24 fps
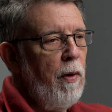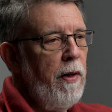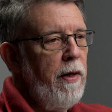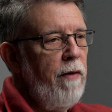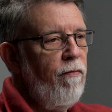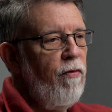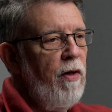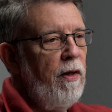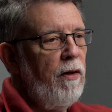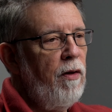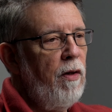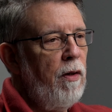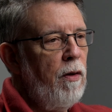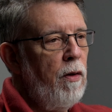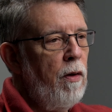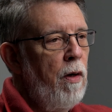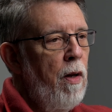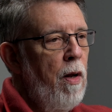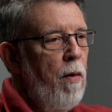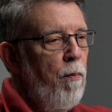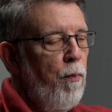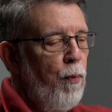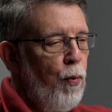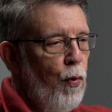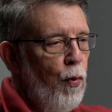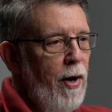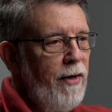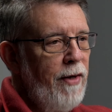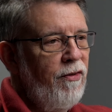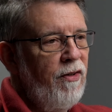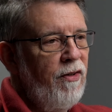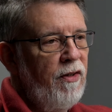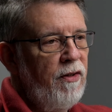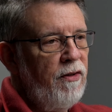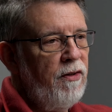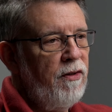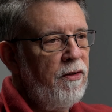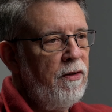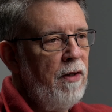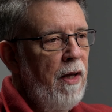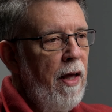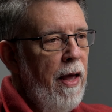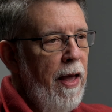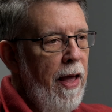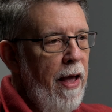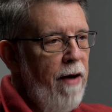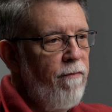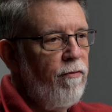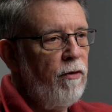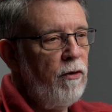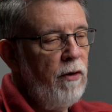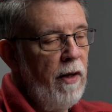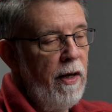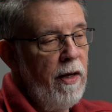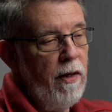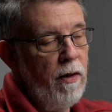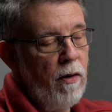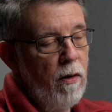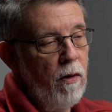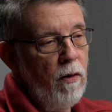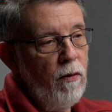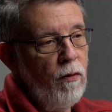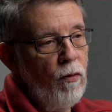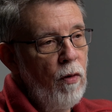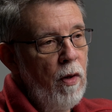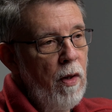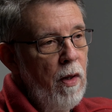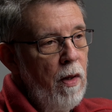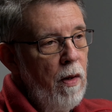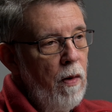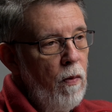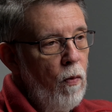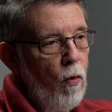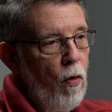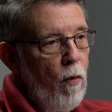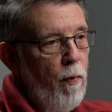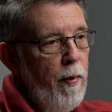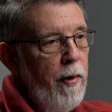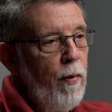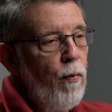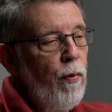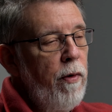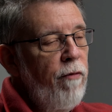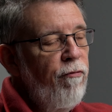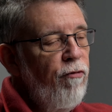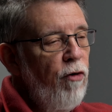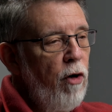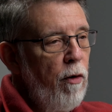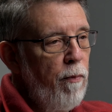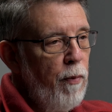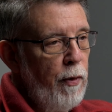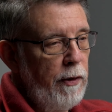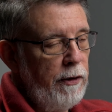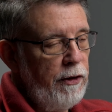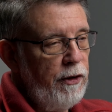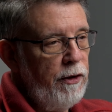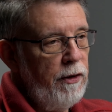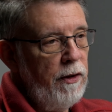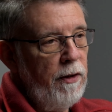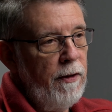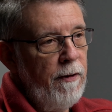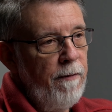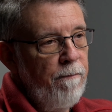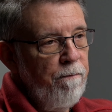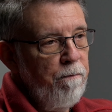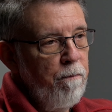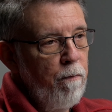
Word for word: believe that the present heaven and earth will be refurbished.